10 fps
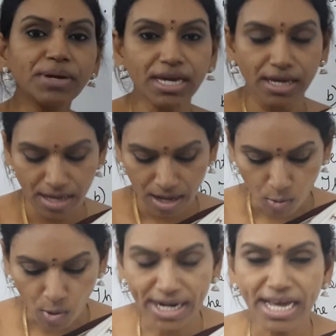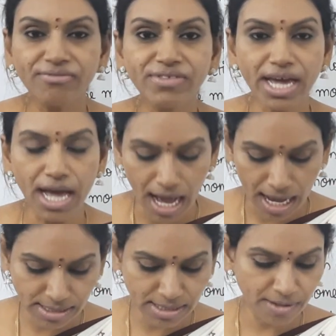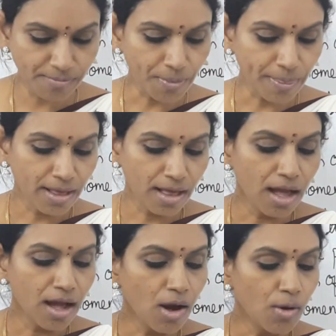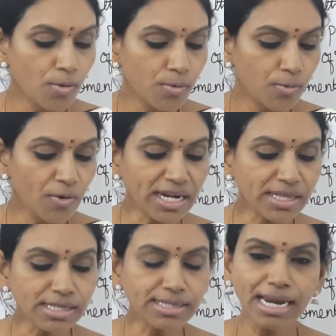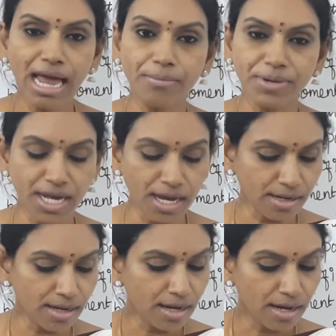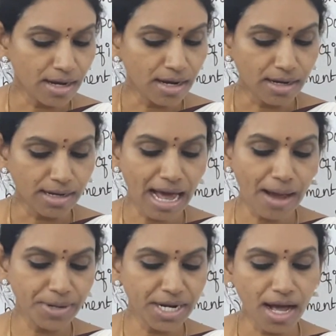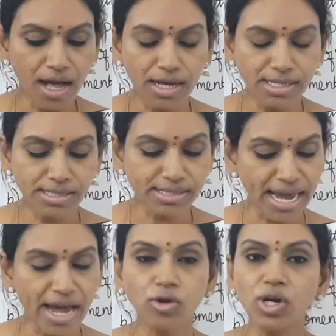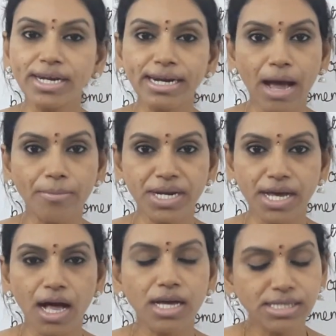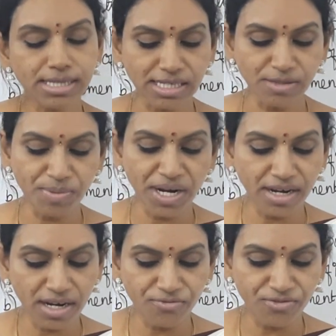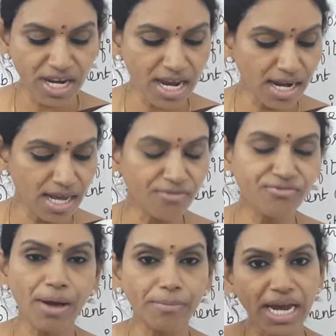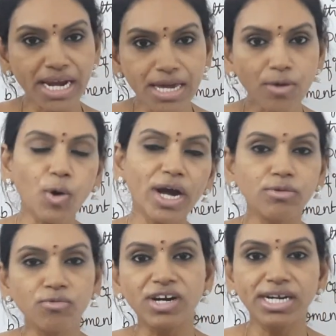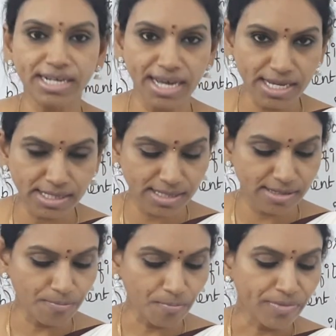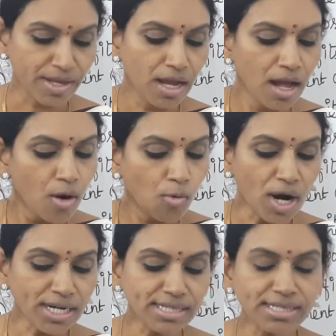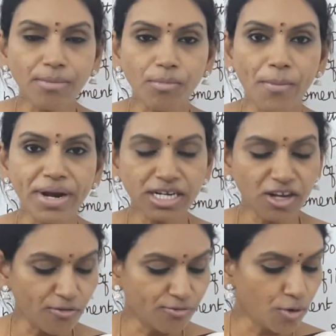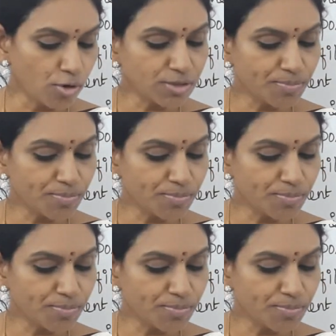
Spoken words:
B. What have they asked? When this lamina is triangular lamina is suspended freely from any one vertex, what is the moment of force